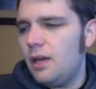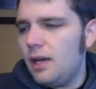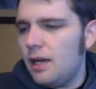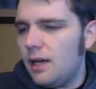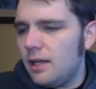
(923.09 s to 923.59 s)

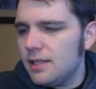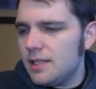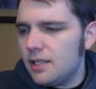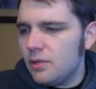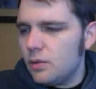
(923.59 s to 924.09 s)
Let's
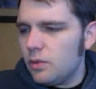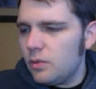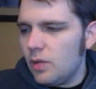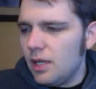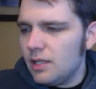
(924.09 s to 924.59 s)
see,
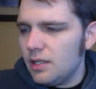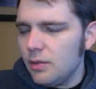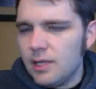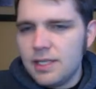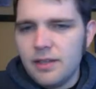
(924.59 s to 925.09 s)

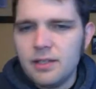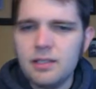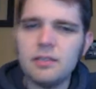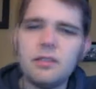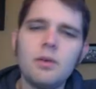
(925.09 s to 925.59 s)
quality-wise, I think
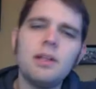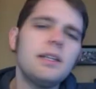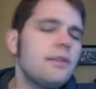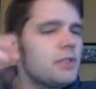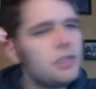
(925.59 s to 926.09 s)
the quality
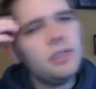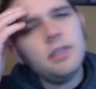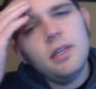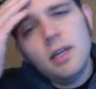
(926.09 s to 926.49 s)
level's good.